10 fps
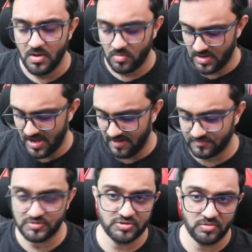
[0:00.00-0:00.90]
we have to
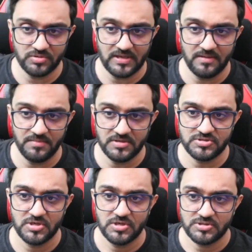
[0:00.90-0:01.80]
show the image
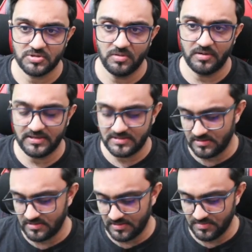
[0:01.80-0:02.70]
so i will write
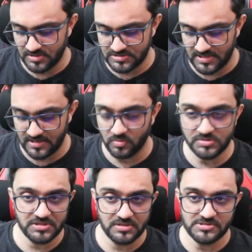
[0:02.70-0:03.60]
here image and
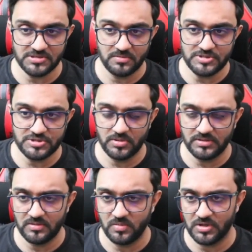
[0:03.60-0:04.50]
which image are we
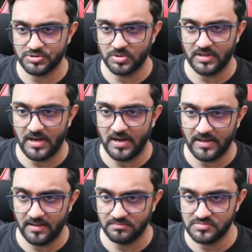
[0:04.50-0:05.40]
showing we are showing
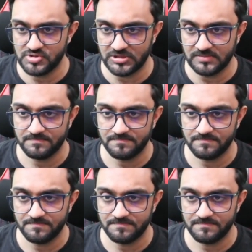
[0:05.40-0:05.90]
img